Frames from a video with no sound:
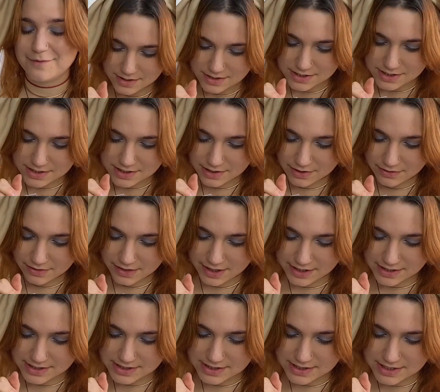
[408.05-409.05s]
So
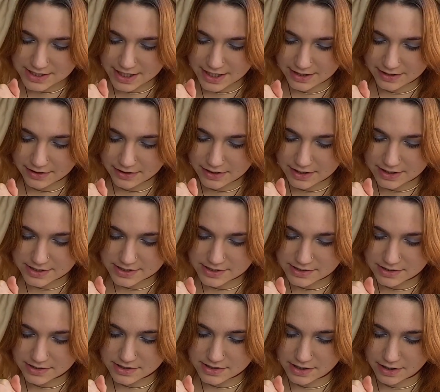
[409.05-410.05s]
let's take this
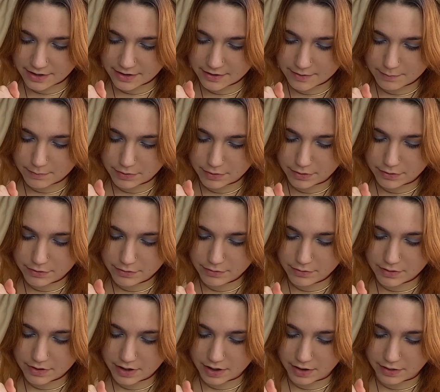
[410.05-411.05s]
dark blue
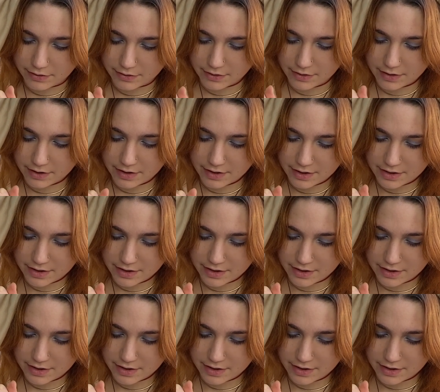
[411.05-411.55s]
color.